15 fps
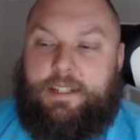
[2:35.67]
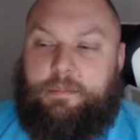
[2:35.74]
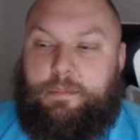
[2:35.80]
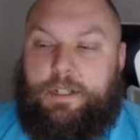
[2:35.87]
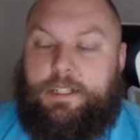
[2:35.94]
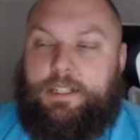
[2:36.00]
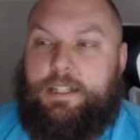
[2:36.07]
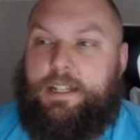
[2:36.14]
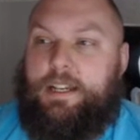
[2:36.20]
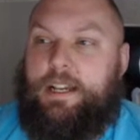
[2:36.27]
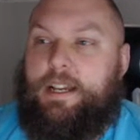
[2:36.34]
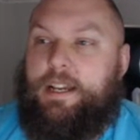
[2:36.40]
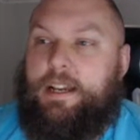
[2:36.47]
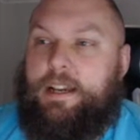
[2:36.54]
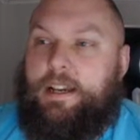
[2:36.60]
but
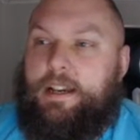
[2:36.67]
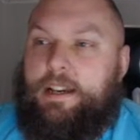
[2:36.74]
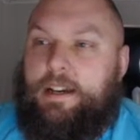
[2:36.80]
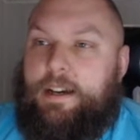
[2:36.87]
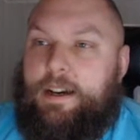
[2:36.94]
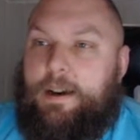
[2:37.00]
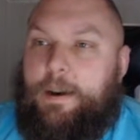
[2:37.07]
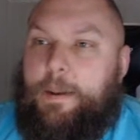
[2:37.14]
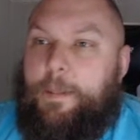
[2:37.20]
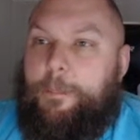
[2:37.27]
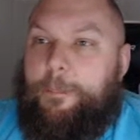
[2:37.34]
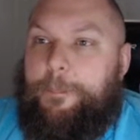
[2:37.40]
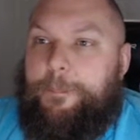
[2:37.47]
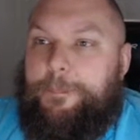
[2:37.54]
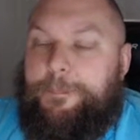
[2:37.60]
yeah,